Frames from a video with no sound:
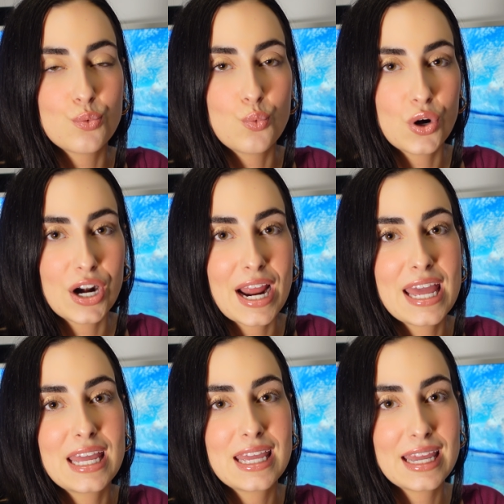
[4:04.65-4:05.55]
were
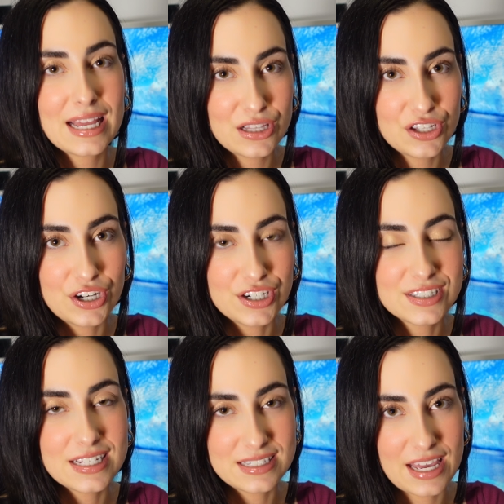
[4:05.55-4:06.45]
a killer
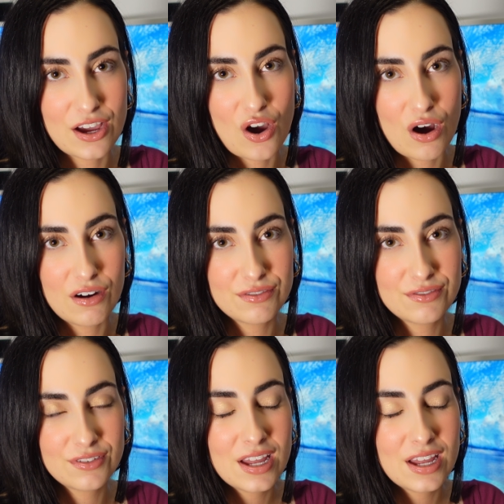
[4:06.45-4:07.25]
to take off.